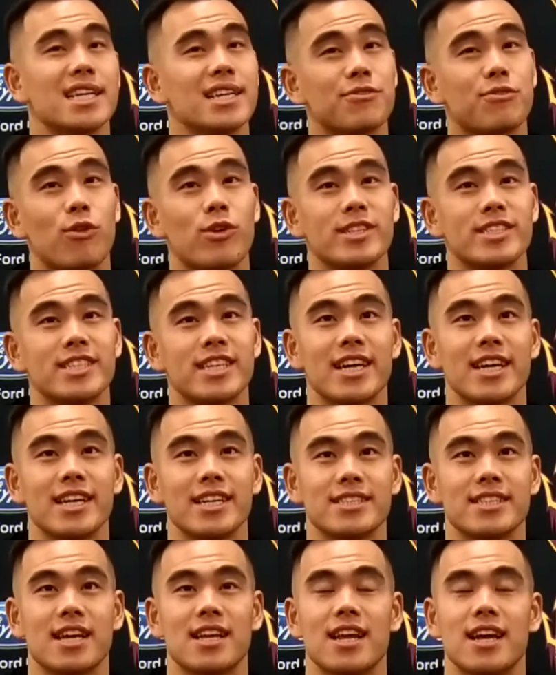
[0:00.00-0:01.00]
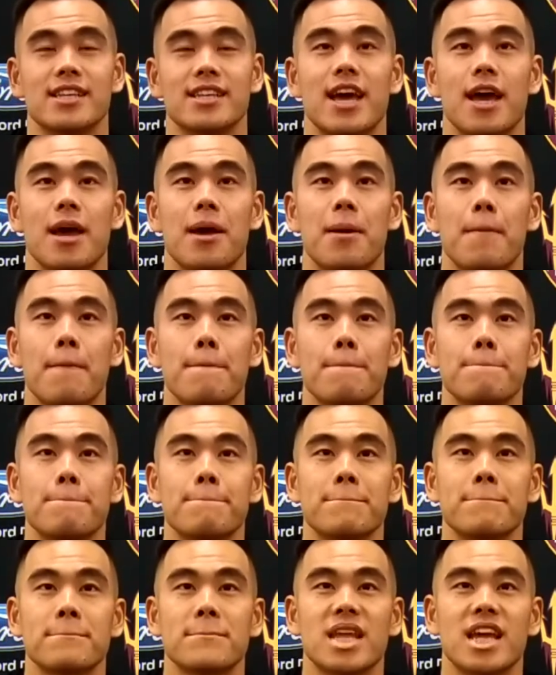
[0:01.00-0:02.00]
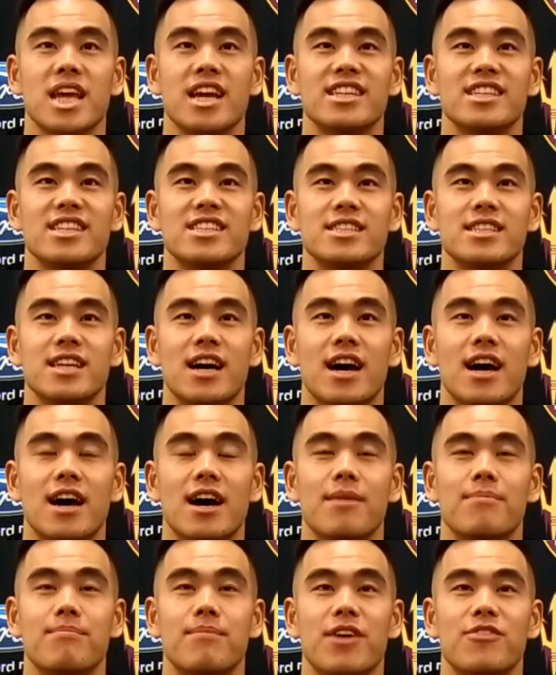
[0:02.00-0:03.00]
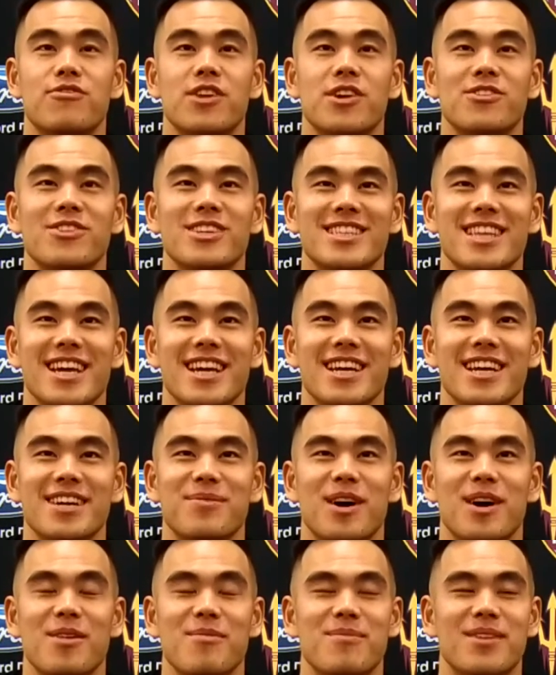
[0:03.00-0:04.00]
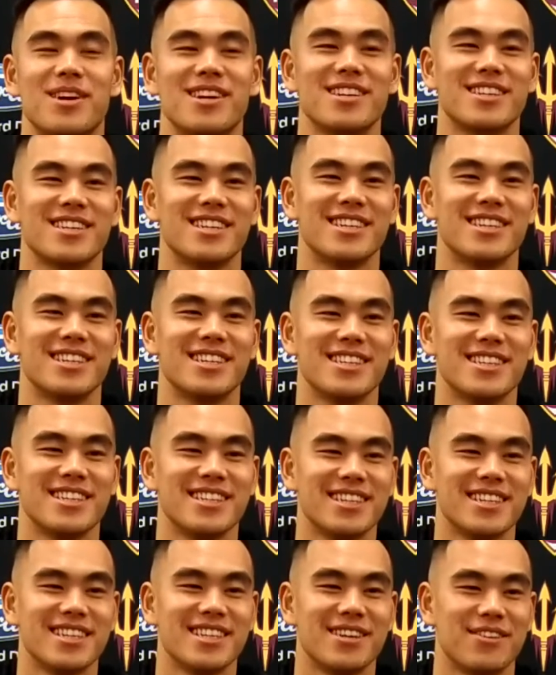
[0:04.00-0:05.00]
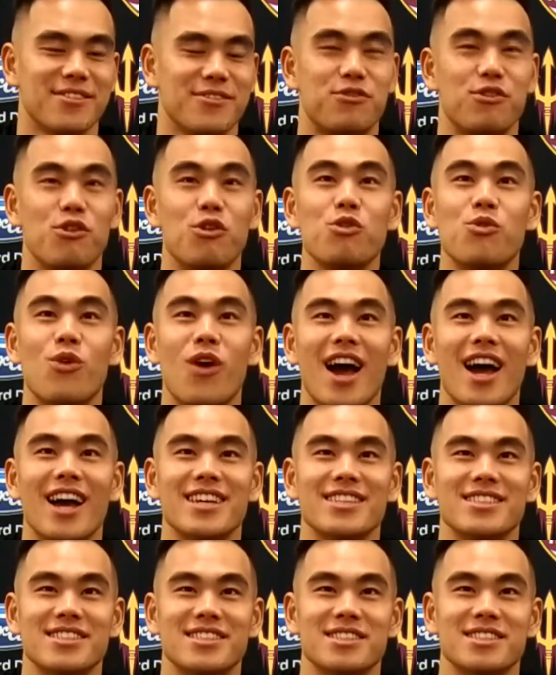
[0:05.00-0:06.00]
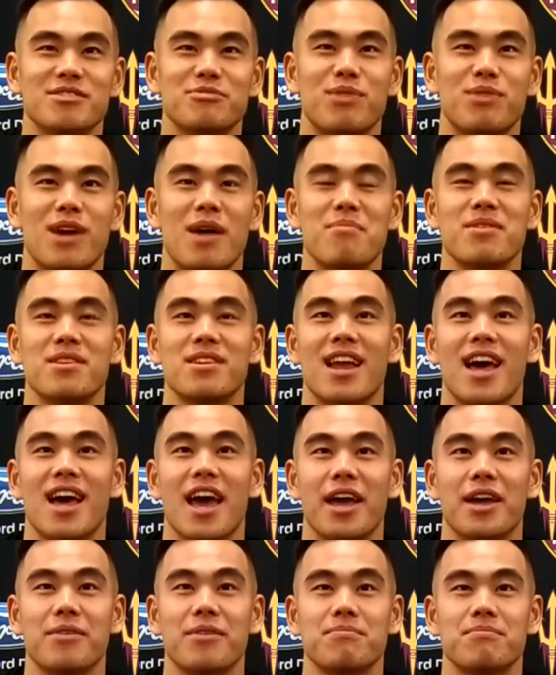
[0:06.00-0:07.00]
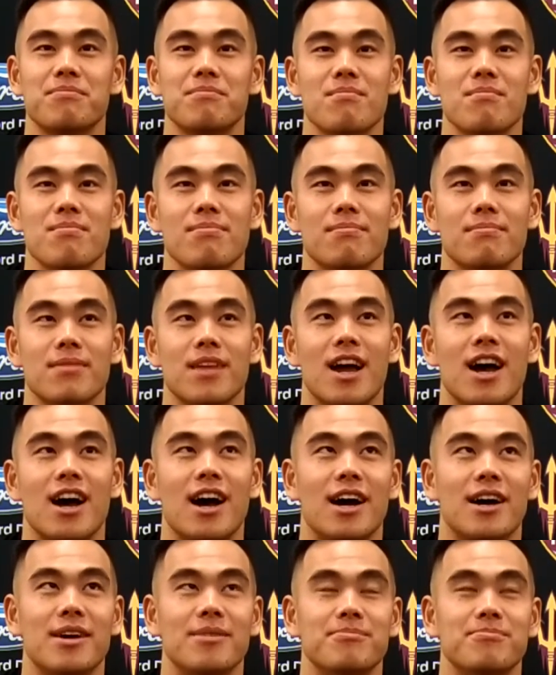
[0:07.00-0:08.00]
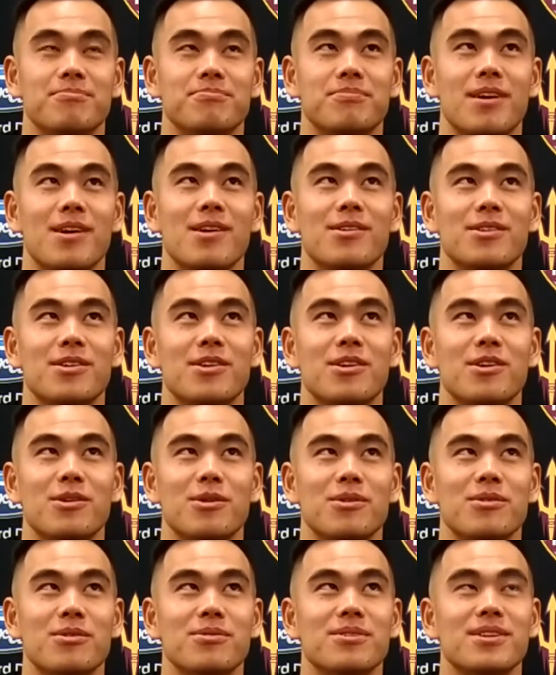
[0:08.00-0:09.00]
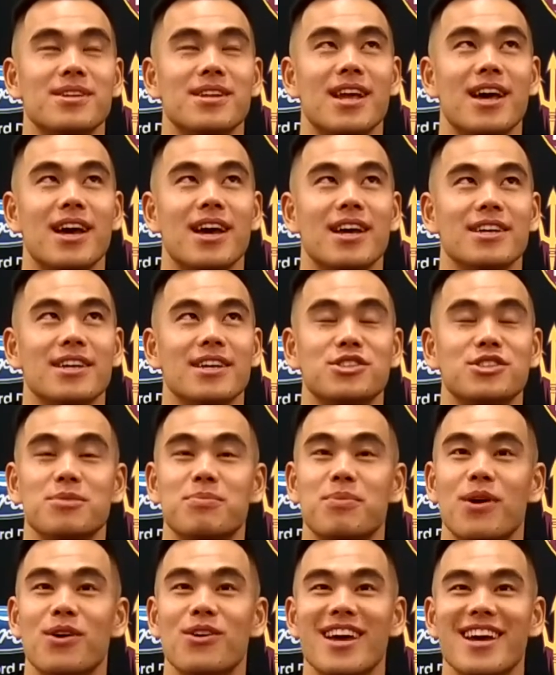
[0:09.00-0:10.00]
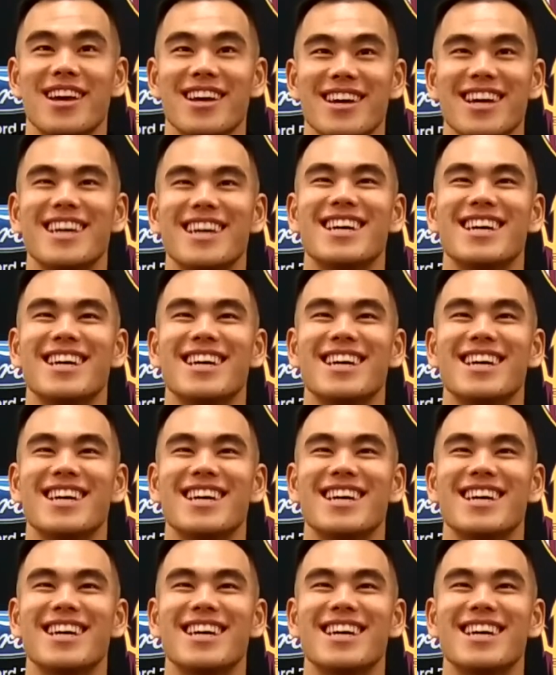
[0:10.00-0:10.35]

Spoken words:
14, something like that. And my favorite thing about America, food-wise, is probably, like, I don't know, like, Chipotle.